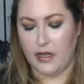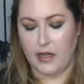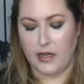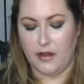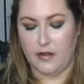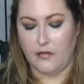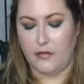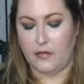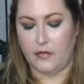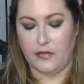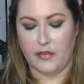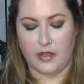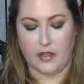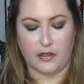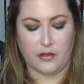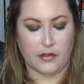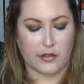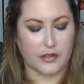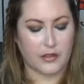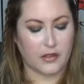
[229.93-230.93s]
I have the
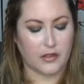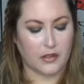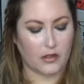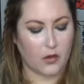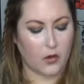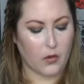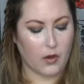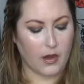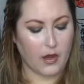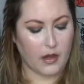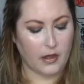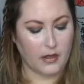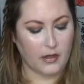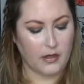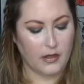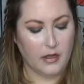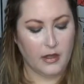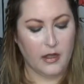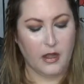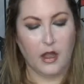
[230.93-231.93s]
Christian Lacroix
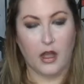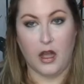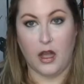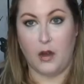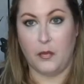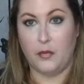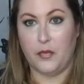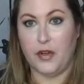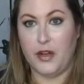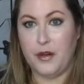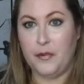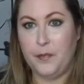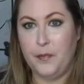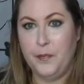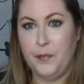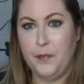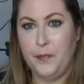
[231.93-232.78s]
Ombre,